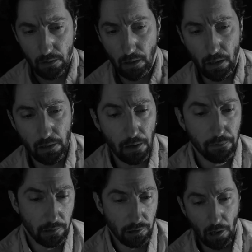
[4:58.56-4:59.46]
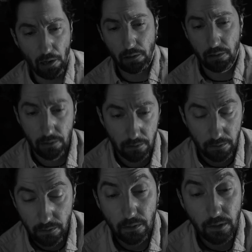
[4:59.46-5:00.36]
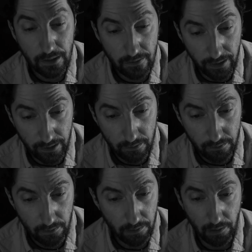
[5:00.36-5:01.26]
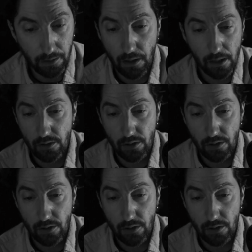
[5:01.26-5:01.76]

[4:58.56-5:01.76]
"I have a shock," he said, and I